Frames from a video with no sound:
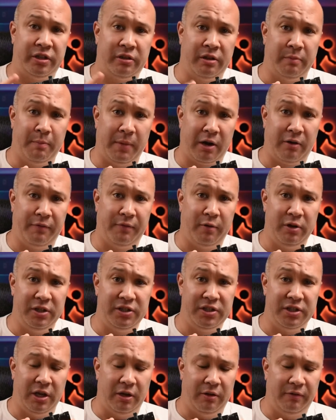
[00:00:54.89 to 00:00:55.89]
the microphone
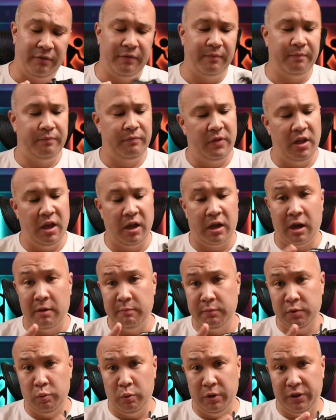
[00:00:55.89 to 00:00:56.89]
itself. It
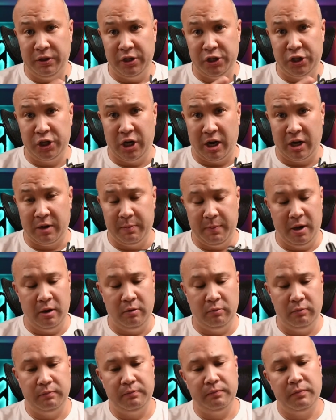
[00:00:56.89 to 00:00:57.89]
comes with the shock
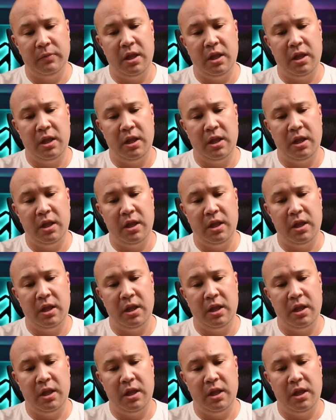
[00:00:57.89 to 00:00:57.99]
mount.